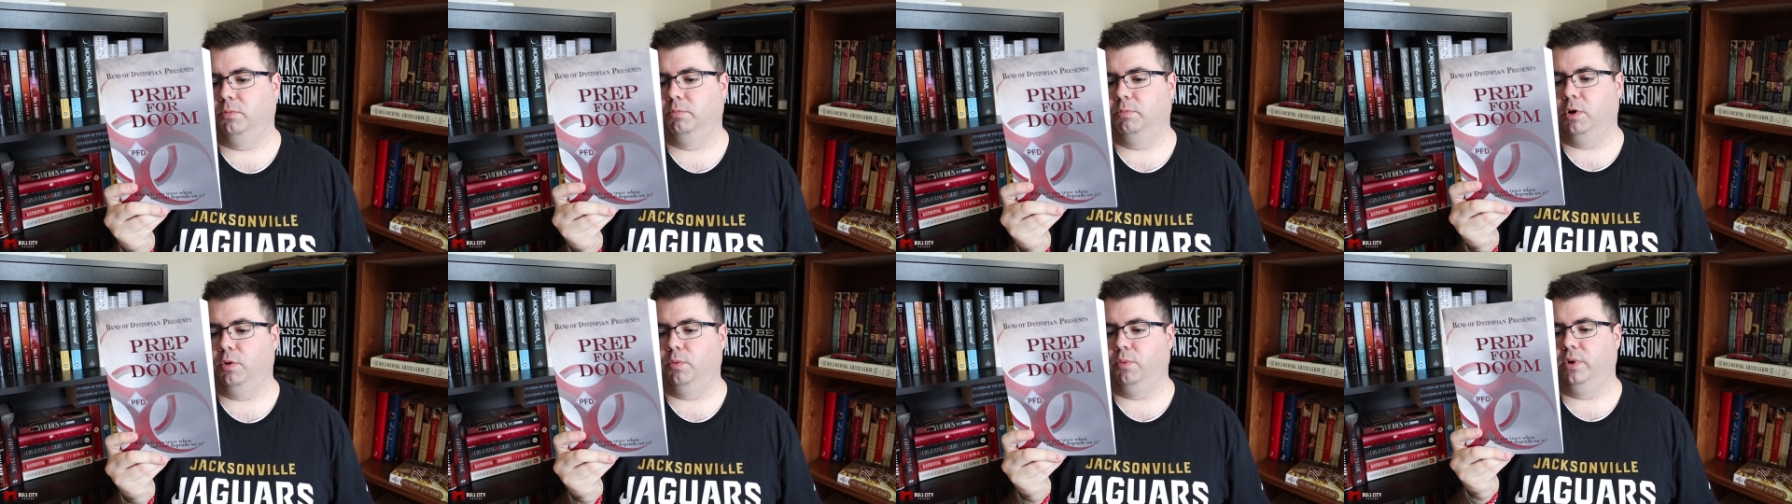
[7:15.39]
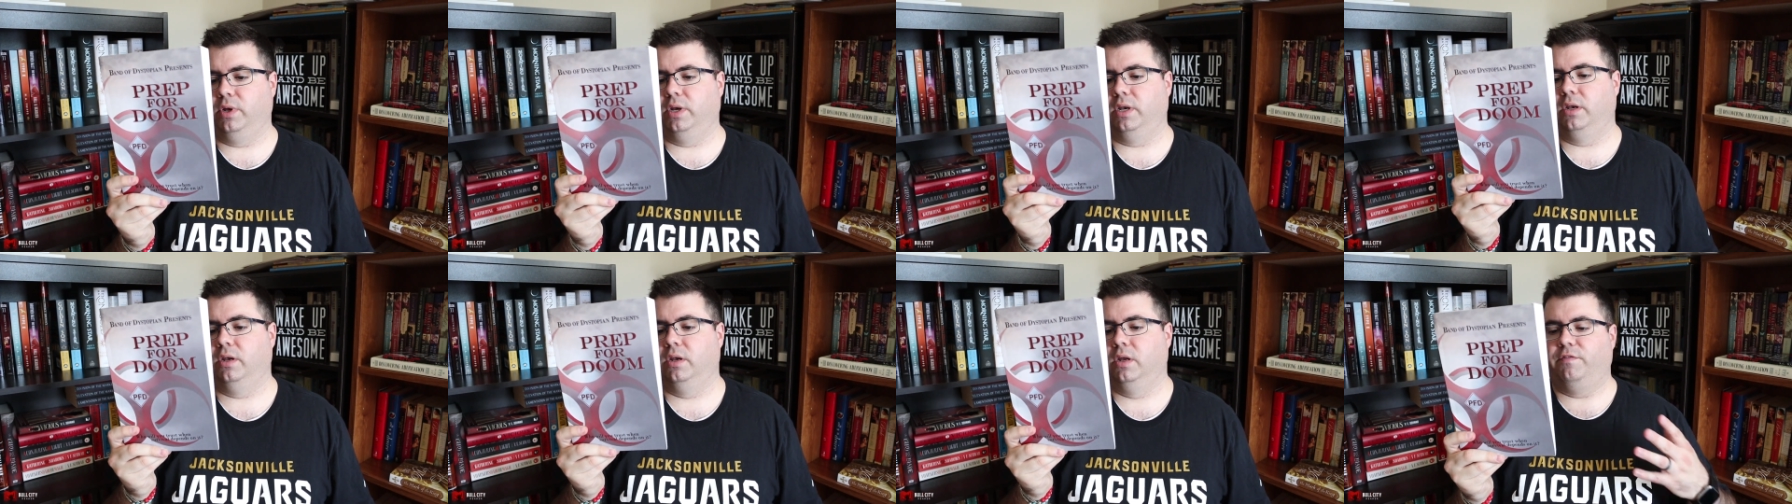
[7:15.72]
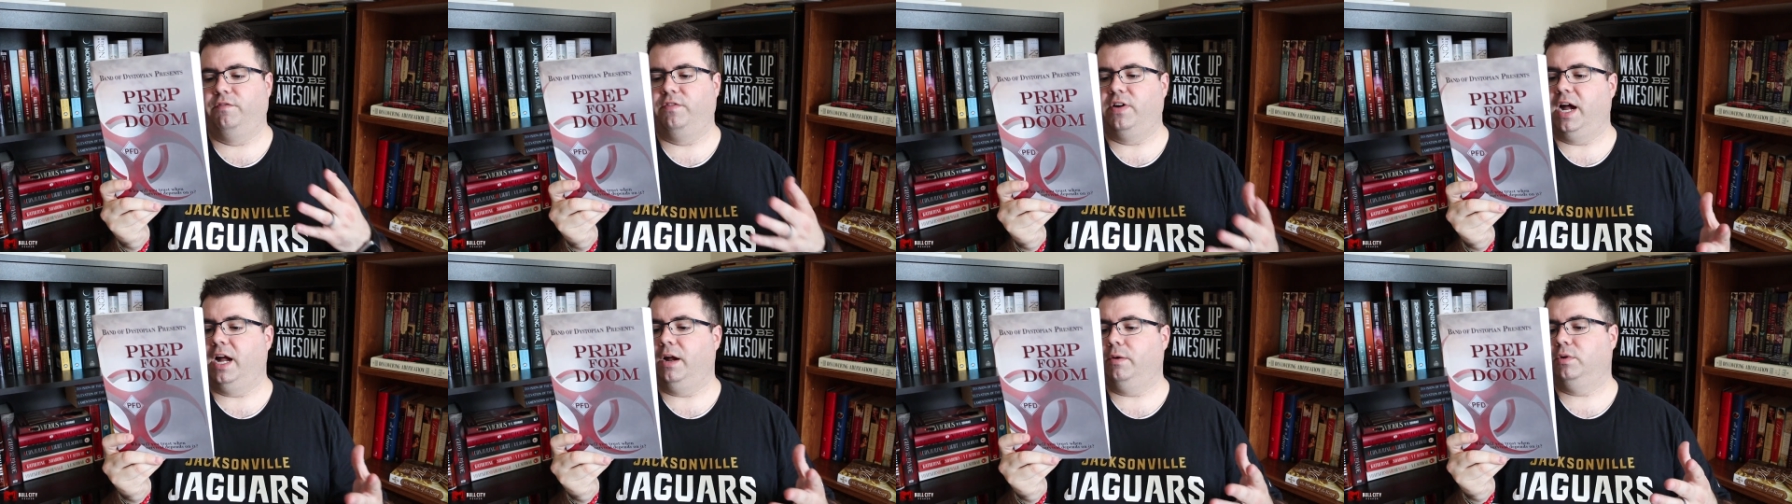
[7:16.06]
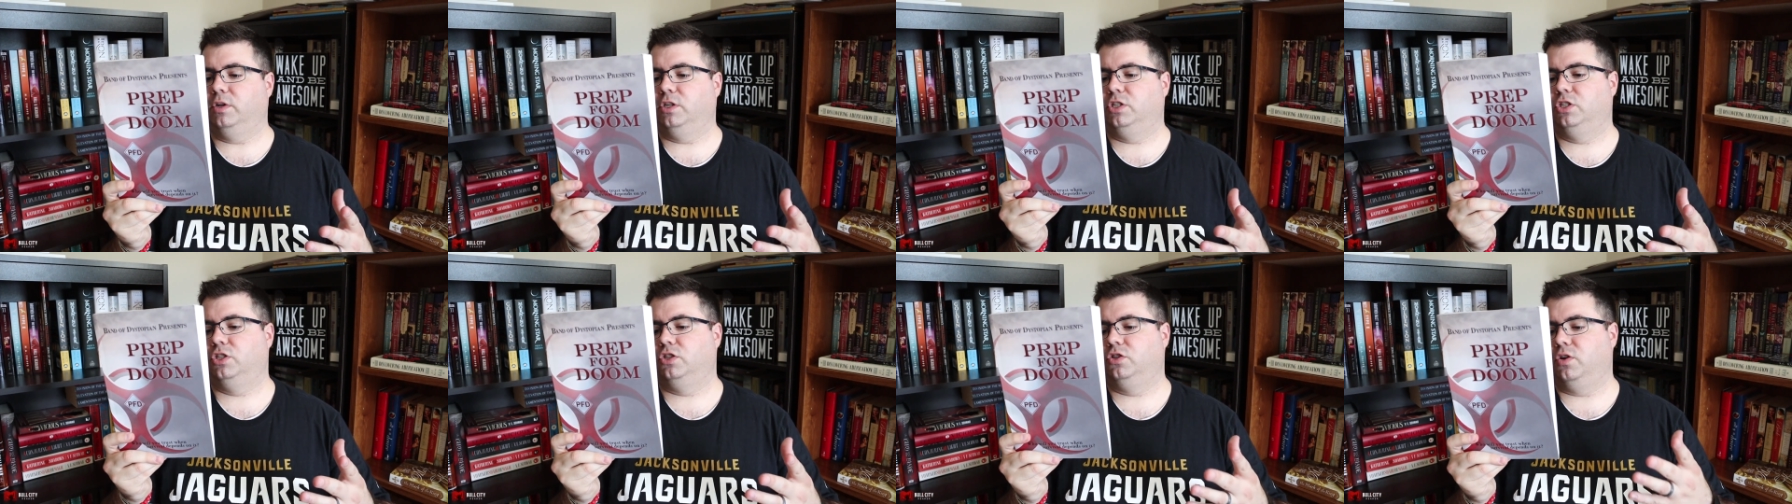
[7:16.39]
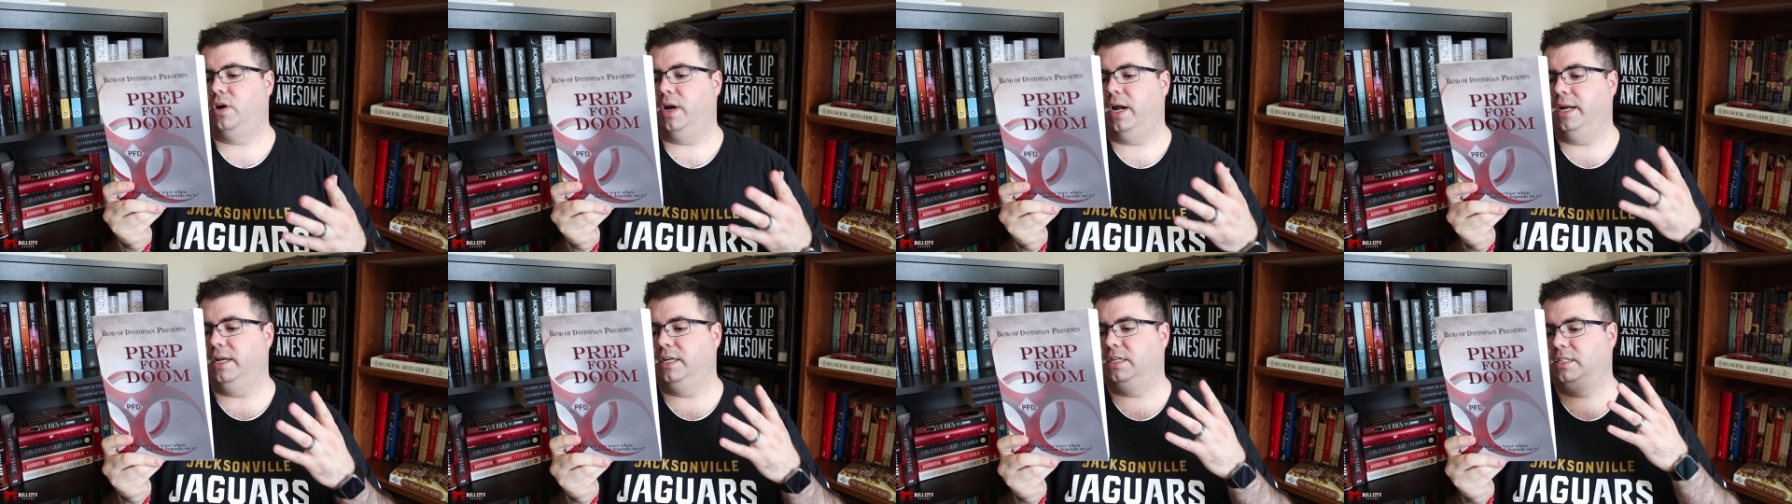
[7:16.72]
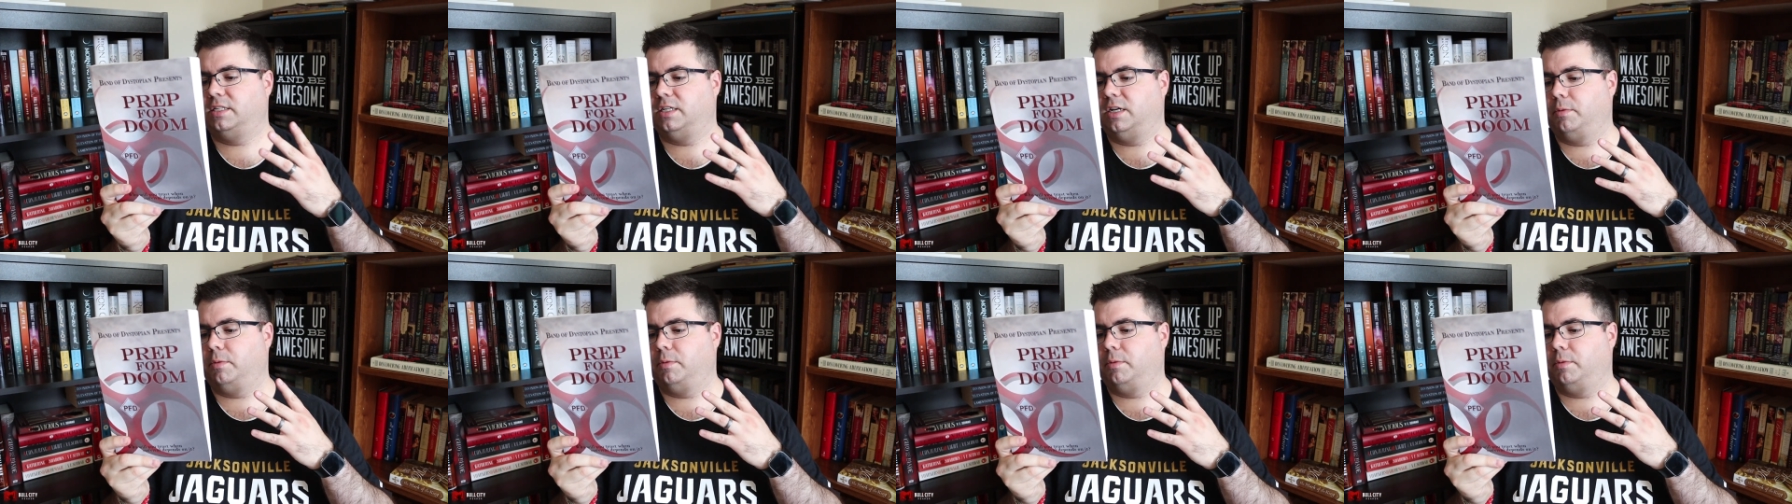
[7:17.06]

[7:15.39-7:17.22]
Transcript: But when the virus strikes,